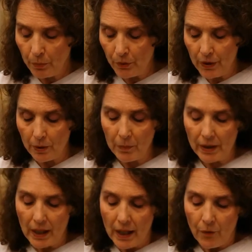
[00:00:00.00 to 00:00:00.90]
thing, but
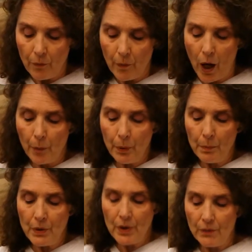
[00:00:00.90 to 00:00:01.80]
our
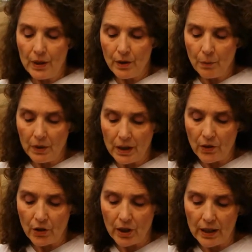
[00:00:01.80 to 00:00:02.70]
purpose in this one is
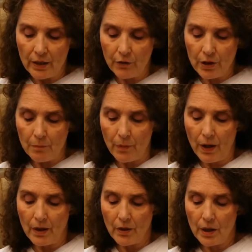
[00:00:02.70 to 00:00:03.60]
to give some
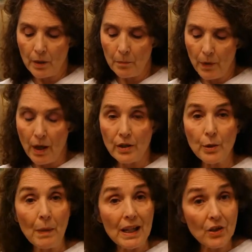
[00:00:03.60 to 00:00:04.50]

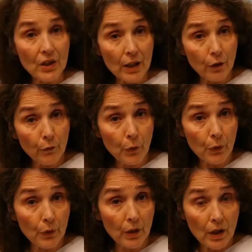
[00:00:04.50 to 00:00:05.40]
space there
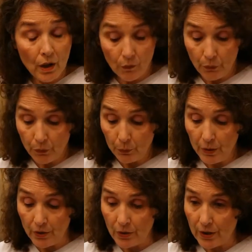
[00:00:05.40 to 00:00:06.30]
for the
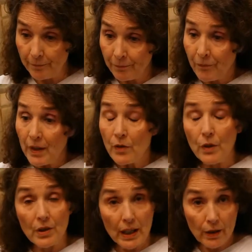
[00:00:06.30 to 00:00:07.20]
wrist. So
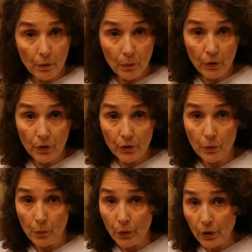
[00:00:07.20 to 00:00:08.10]
as later we're going to
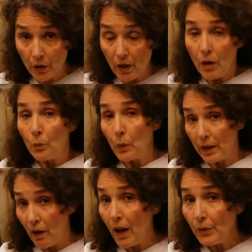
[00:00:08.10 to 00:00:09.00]
work right
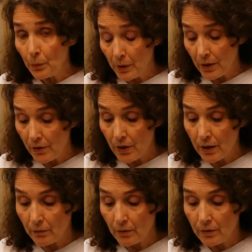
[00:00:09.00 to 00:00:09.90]
on the wrist,
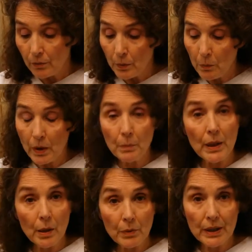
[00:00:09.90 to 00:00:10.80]
and we want to be
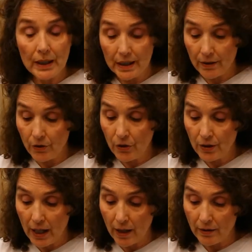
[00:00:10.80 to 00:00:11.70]
able to get into
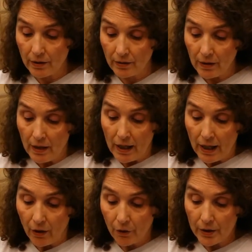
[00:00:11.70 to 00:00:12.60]
that
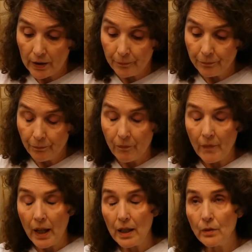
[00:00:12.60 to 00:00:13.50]
area.
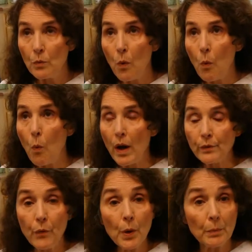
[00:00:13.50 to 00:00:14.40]
In one
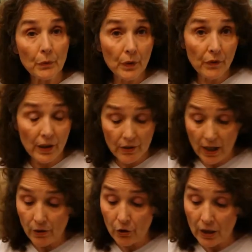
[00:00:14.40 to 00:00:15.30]
form of
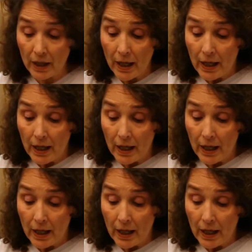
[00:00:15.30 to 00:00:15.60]
reflexology